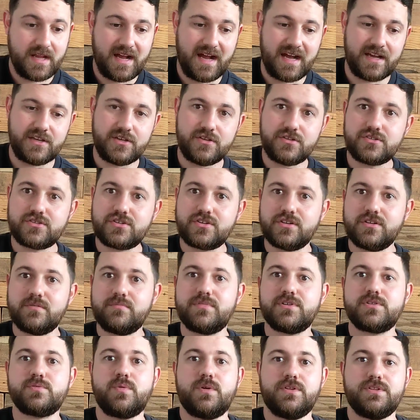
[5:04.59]
I used
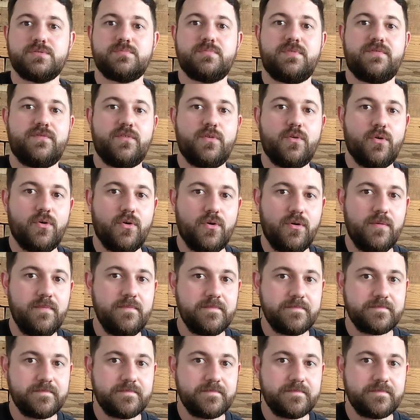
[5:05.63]
Columbus once before